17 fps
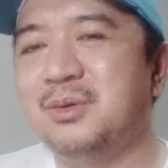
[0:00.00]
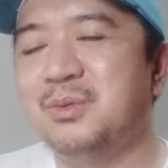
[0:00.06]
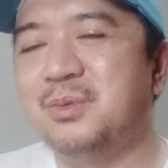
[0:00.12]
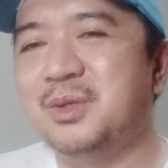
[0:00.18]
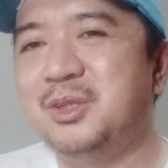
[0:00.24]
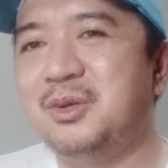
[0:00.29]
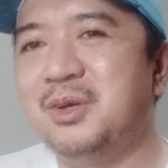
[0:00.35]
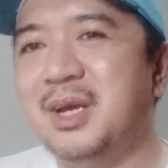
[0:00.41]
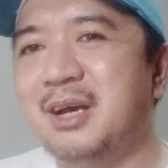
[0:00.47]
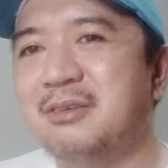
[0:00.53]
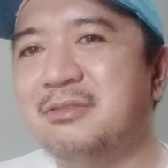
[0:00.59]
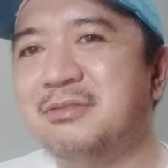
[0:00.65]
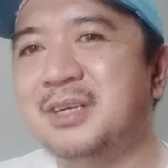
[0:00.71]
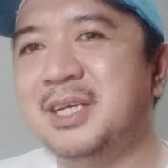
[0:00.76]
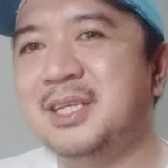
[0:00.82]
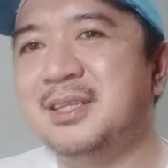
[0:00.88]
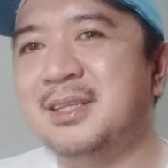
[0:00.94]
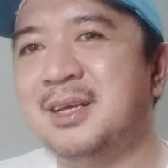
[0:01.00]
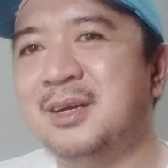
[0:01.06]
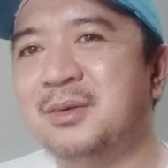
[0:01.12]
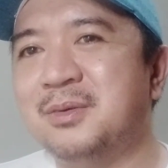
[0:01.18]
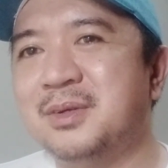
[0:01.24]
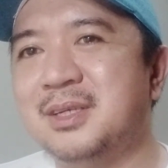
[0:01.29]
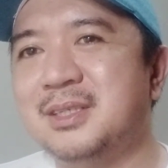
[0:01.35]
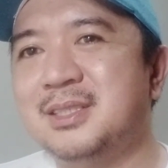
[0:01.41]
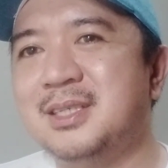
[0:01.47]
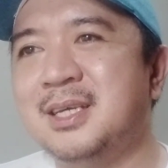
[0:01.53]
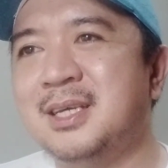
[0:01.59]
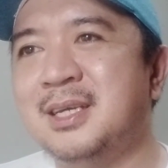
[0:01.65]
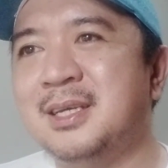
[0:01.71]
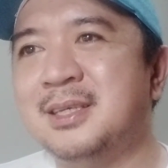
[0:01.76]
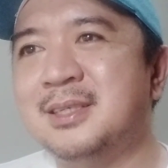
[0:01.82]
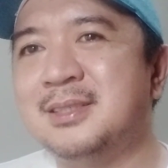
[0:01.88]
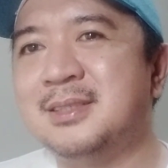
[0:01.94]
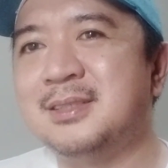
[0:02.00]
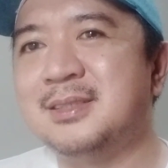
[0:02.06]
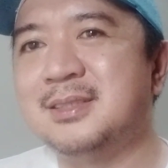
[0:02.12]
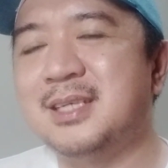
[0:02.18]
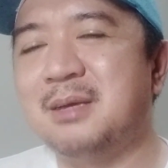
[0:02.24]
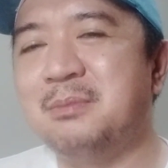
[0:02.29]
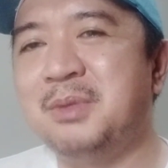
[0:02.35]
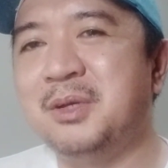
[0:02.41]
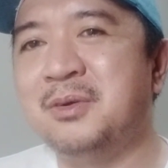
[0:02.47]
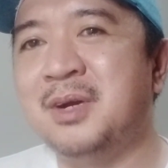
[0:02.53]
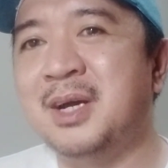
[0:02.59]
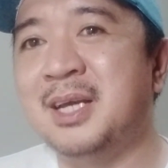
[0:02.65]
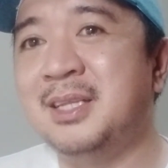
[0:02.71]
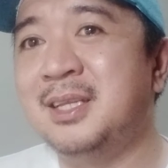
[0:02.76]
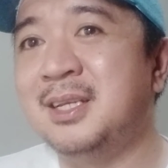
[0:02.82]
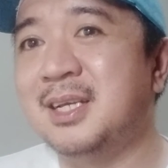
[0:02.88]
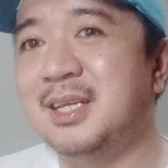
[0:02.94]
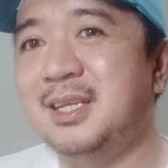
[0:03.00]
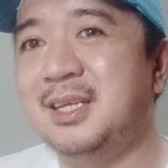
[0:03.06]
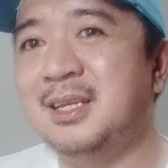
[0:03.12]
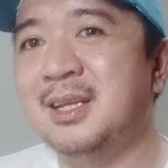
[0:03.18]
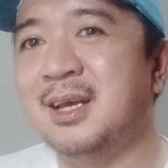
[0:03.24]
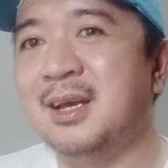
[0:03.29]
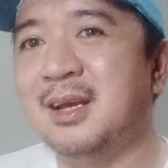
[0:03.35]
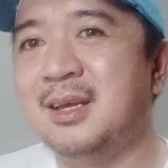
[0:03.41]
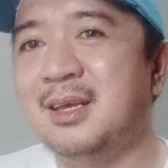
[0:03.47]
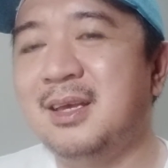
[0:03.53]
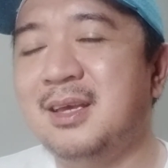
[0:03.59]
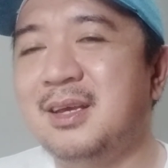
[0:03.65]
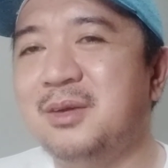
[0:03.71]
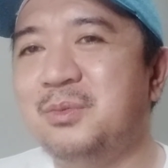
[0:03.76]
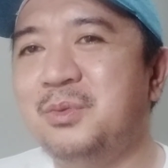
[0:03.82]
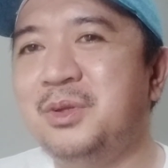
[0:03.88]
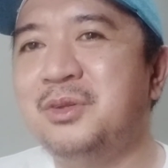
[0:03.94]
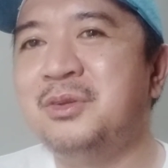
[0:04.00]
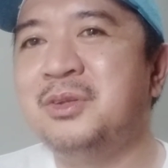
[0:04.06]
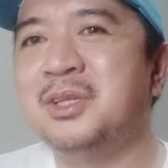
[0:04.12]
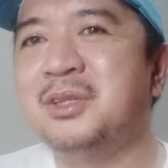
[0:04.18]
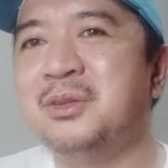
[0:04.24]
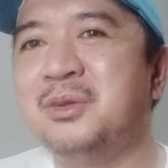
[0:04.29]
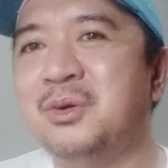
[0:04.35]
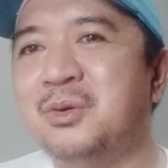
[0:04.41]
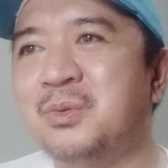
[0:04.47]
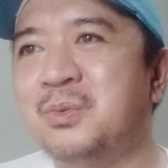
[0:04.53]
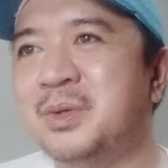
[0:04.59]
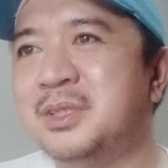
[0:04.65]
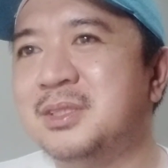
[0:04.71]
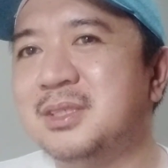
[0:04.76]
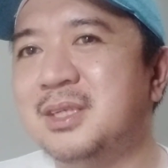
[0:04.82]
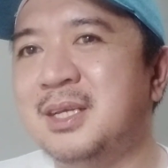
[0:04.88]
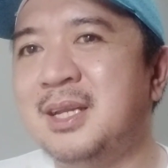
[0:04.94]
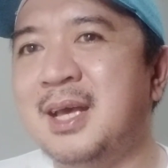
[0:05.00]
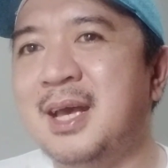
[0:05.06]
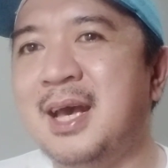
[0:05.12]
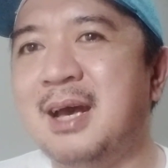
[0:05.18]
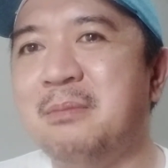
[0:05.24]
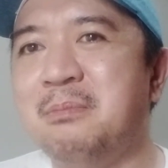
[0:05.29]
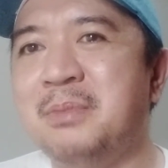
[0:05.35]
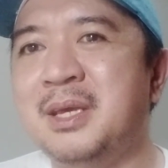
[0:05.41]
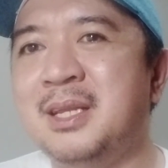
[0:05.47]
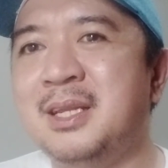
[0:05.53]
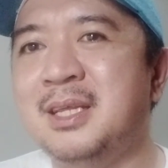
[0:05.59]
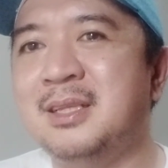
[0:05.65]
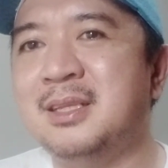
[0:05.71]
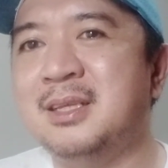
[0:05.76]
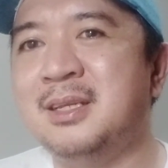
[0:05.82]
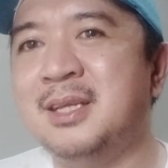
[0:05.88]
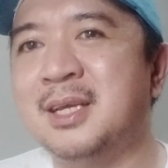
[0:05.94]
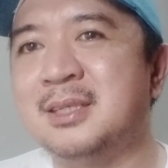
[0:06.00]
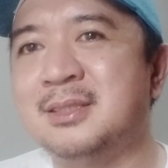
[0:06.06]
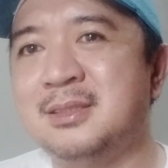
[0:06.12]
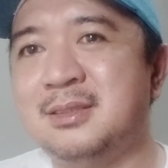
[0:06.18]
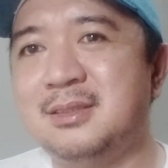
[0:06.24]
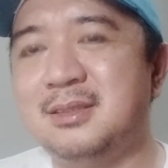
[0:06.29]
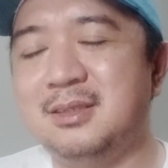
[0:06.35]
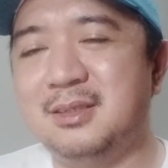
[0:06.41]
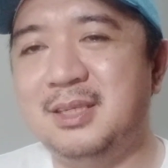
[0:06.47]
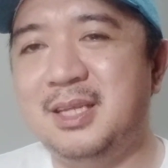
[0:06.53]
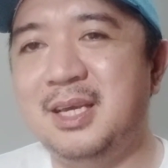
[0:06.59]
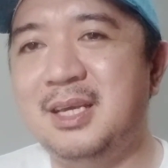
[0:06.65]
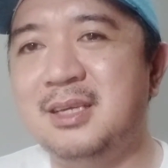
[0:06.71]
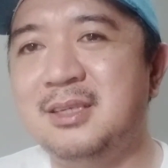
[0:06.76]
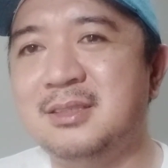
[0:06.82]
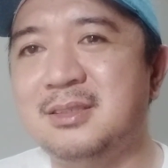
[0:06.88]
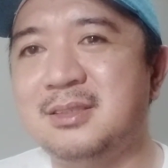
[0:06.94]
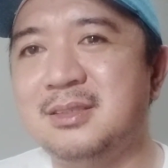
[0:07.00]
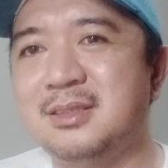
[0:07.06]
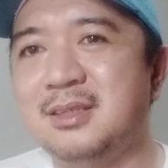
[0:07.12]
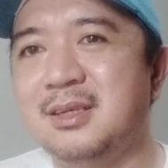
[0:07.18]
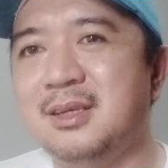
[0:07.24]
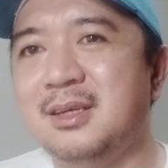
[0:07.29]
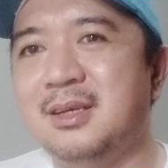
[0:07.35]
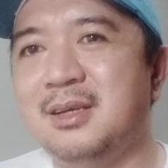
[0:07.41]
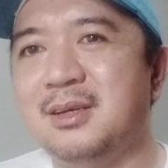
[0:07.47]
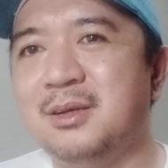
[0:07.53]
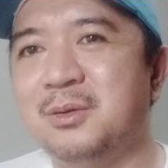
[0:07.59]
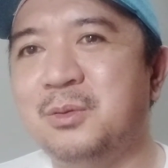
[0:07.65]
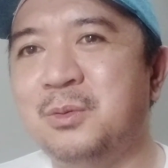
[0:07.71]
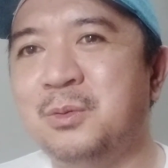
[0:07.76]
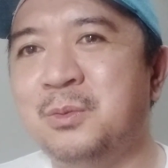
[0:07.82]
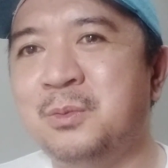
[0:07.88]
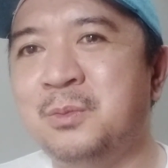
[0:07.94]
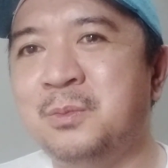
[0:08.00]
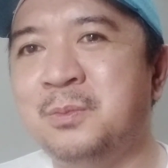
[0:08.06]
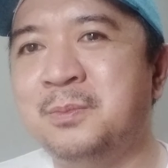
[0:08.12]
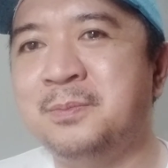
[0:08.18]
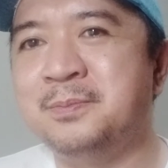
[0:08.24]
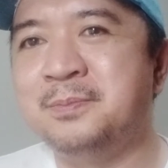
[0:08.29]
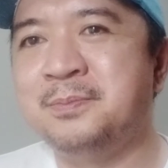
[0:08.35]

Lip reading: what you have right now. Kasi sabi ko nga din kanina, we do not know what's gonna happen in the next days. Kung